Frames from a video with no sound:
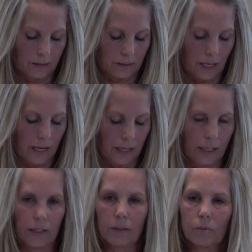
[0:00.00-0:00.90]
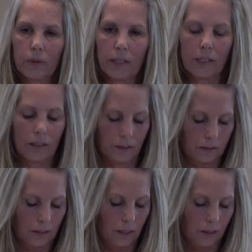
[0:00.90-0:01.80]
I and
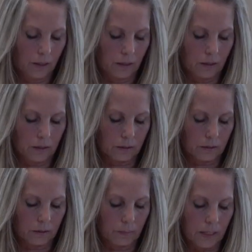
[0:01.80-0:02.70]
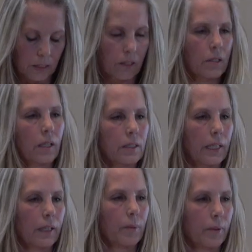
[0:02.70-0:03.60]
we miss our son
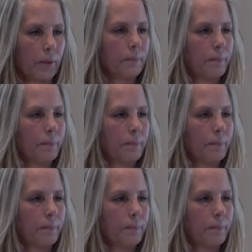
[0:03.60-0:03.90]
terrible.